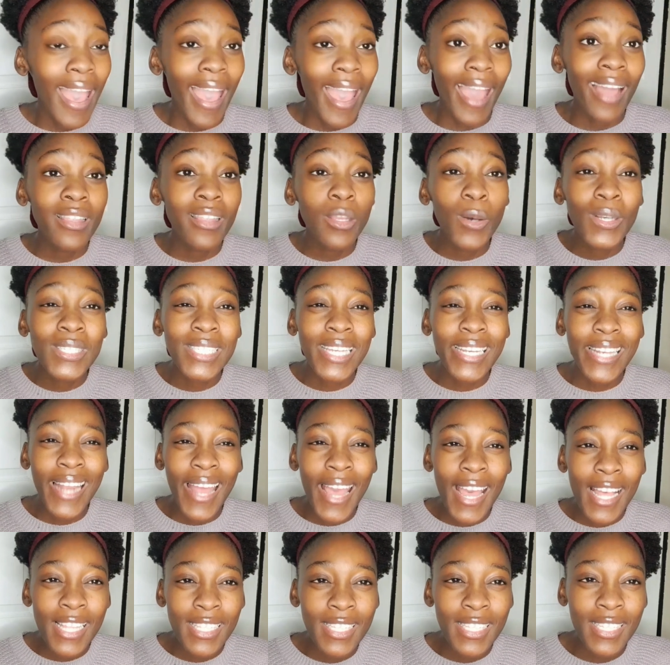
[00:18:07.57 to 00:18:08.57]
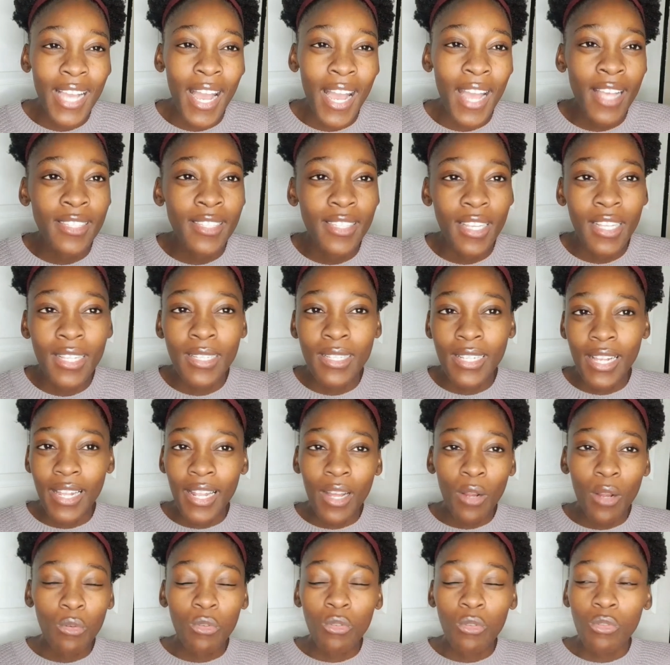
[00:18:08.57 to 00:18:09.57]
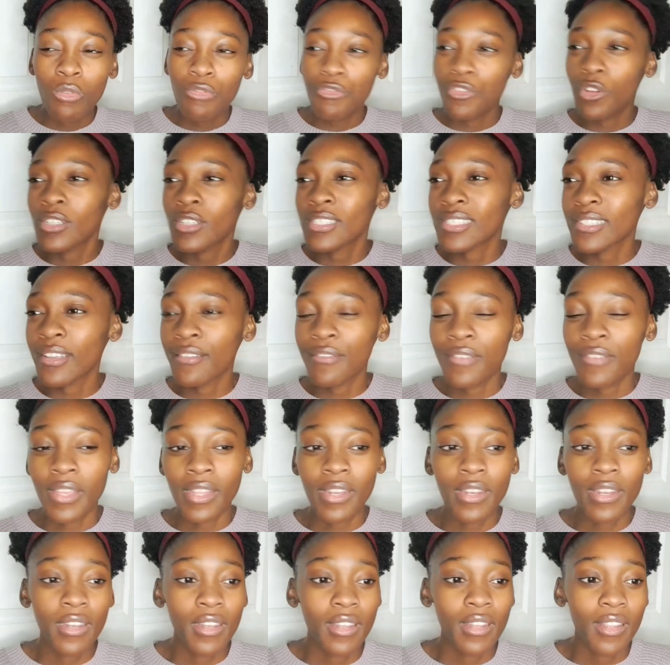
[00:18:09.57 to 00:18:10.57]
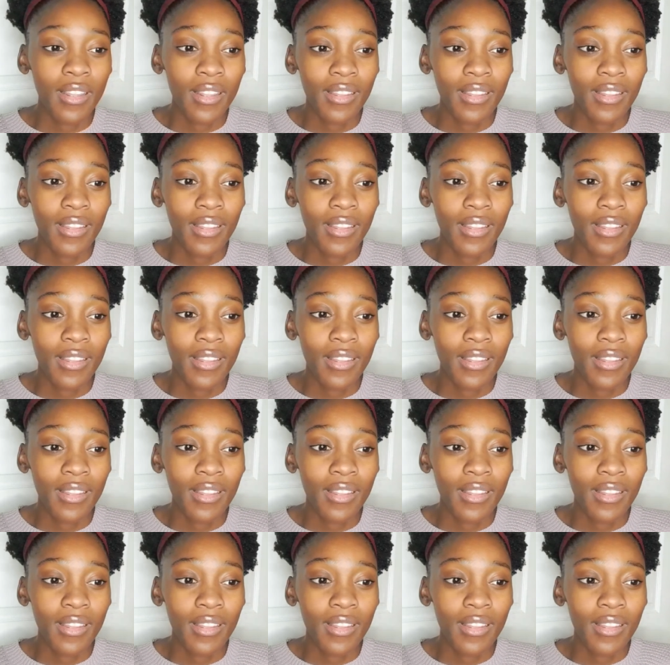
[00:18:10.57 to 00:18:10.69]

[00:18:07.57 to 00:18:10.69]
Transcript: And there was a rat, guys, it's kind of go floor 7.